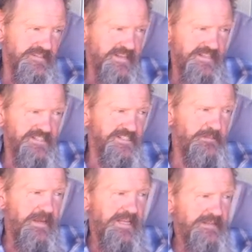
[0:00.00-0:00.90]
That's just
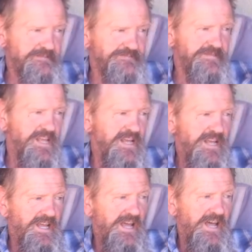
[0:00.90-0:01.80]
me.
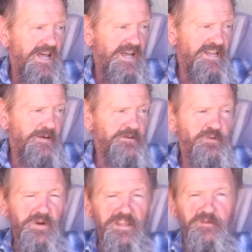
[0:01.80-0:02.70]
Number
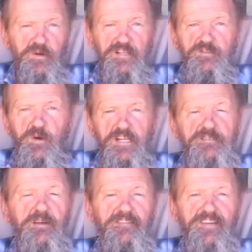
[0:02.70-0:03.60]
23 is, what is
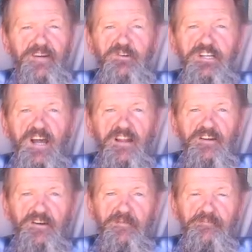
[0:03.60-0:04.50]
my favorite
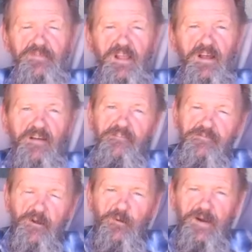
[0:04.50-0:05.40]
color?
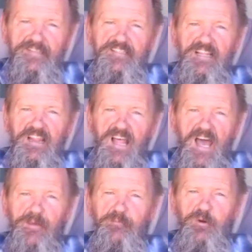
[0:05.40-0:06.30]
Fluorescent
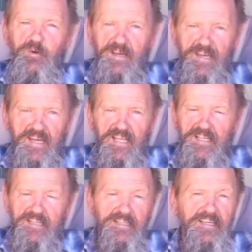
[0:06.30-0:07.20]
lime green.
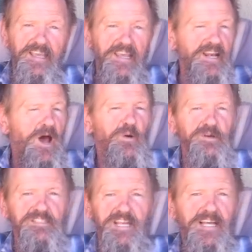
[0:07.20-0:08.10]
It
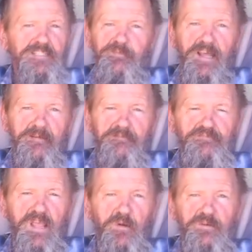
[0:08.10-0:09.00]
always has been.
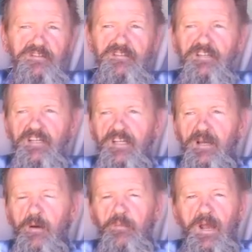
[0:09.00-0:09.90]
I was
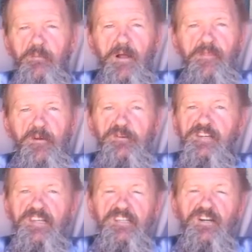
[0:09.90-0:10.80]
probably about
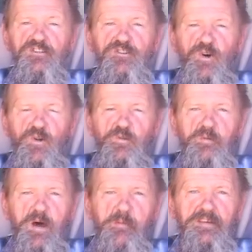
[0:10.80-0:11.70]
13 years old when
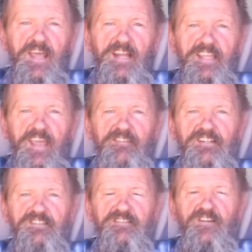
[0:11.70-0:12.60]
Mom and Dad gave
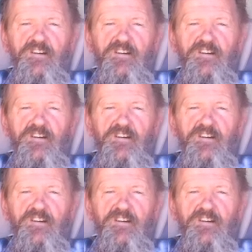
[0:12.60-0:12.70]
us,